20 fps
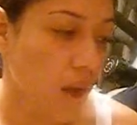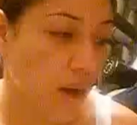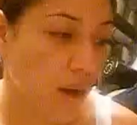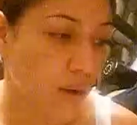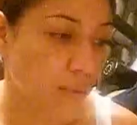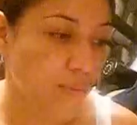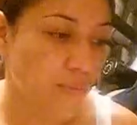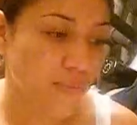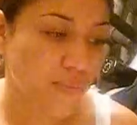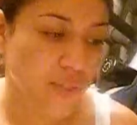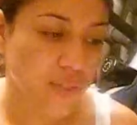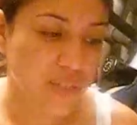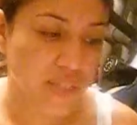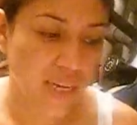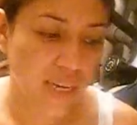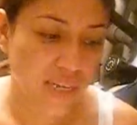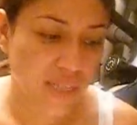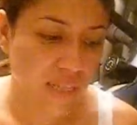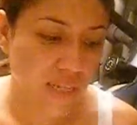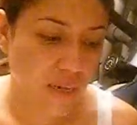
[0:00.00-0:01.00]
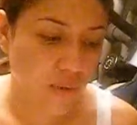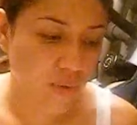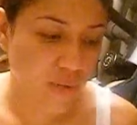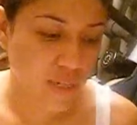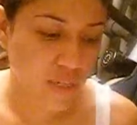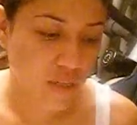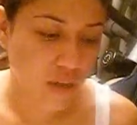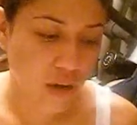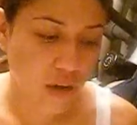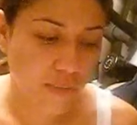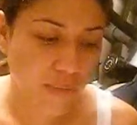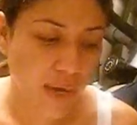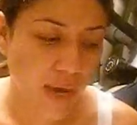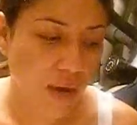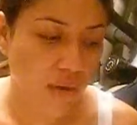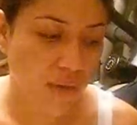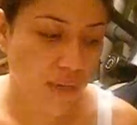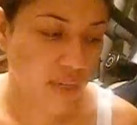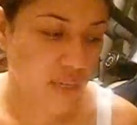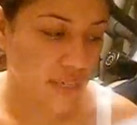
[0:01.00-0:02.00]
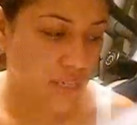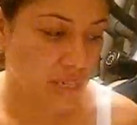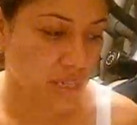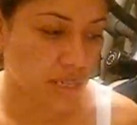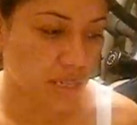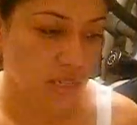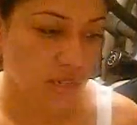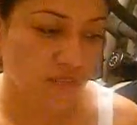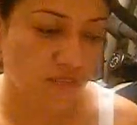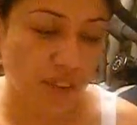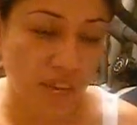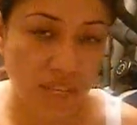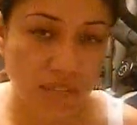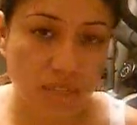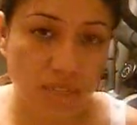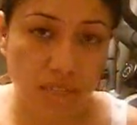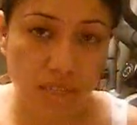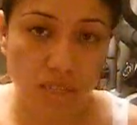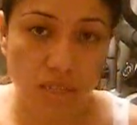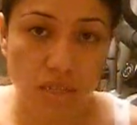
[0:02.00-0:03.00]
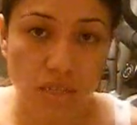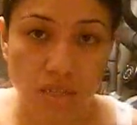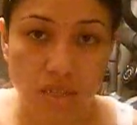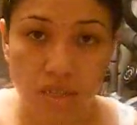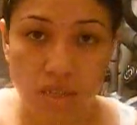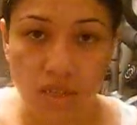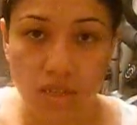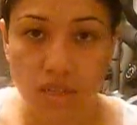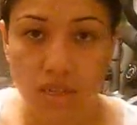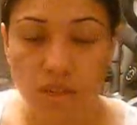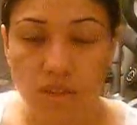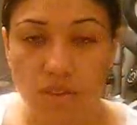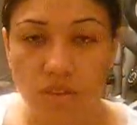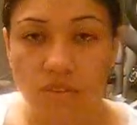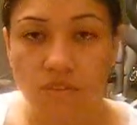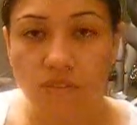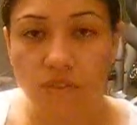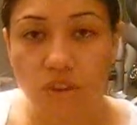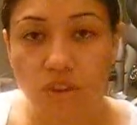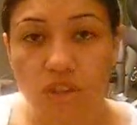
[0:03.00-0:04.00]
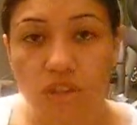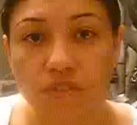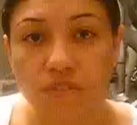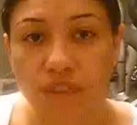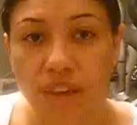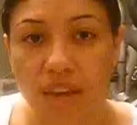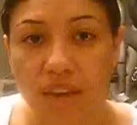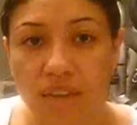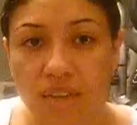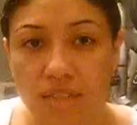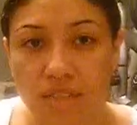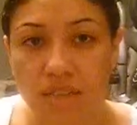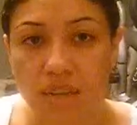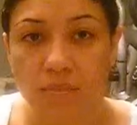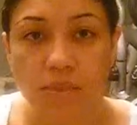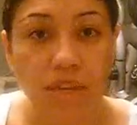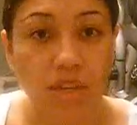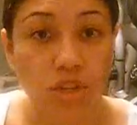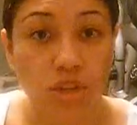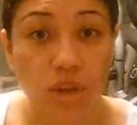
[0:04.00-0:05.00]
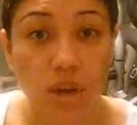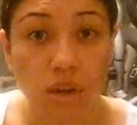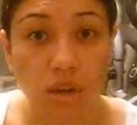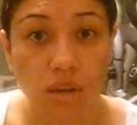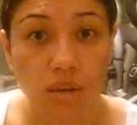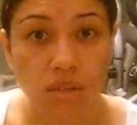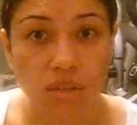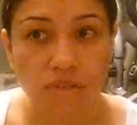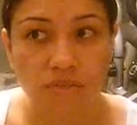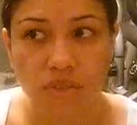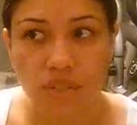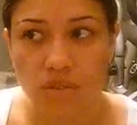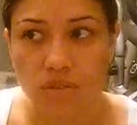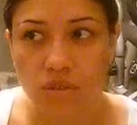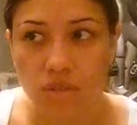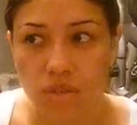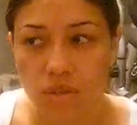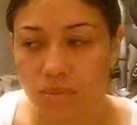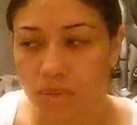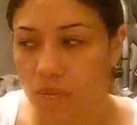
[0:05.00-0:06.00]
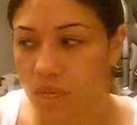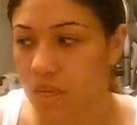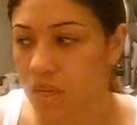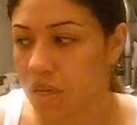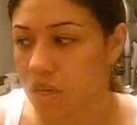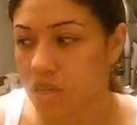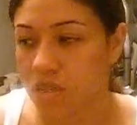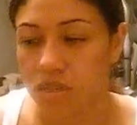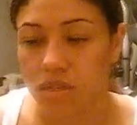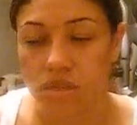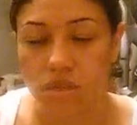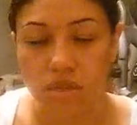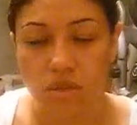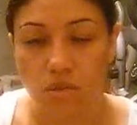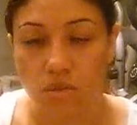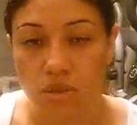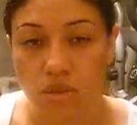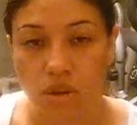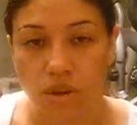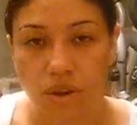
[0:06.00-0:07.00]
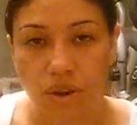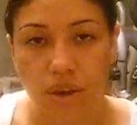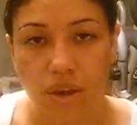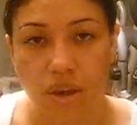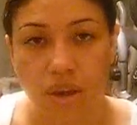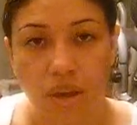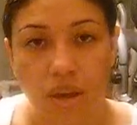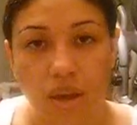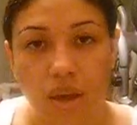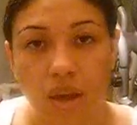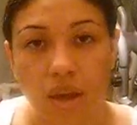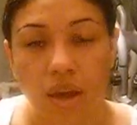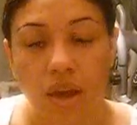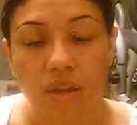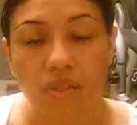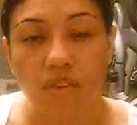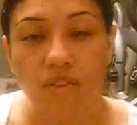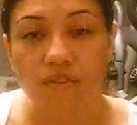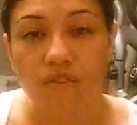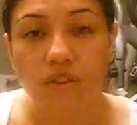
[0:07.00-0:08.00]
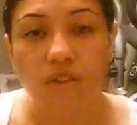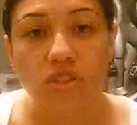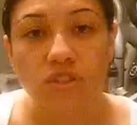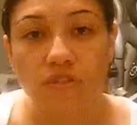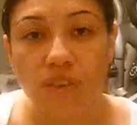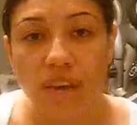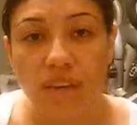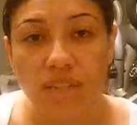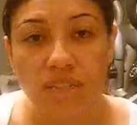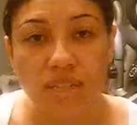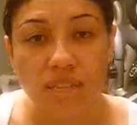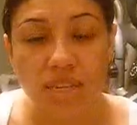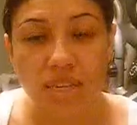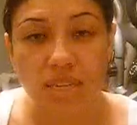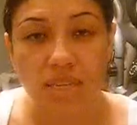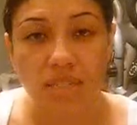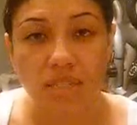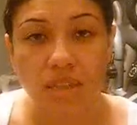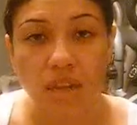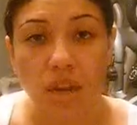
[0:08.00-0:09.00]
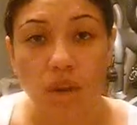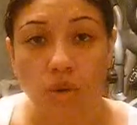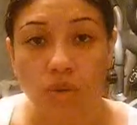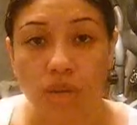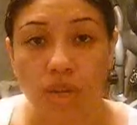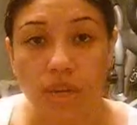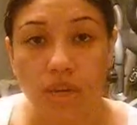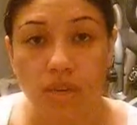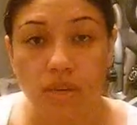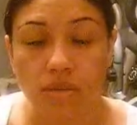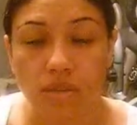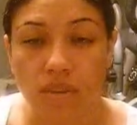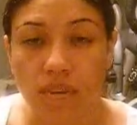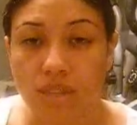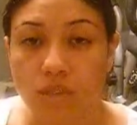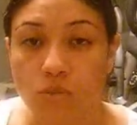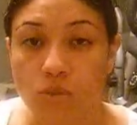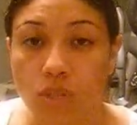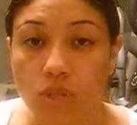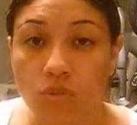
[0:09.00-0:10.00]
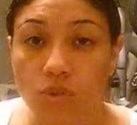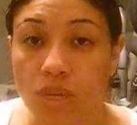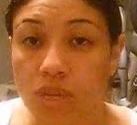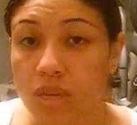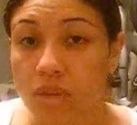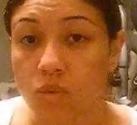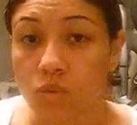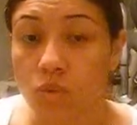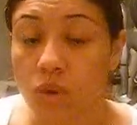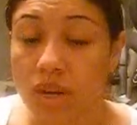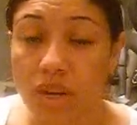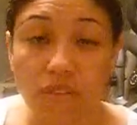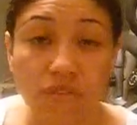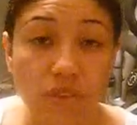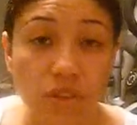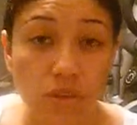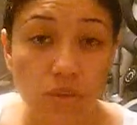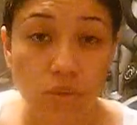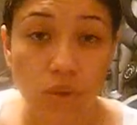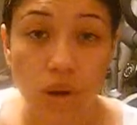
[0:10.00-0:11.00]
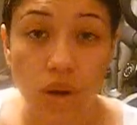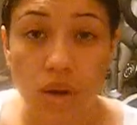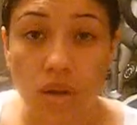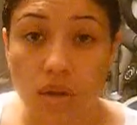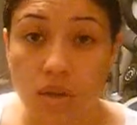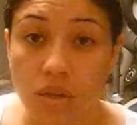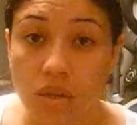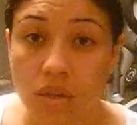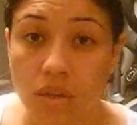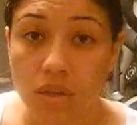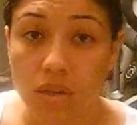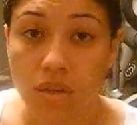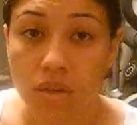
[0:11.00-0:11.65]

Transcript: The second thing I want to talk about is phases. The first phase, I'm not sure how long this video is going to be. So sorry. The first phase is loading. That's when you eat whatever you want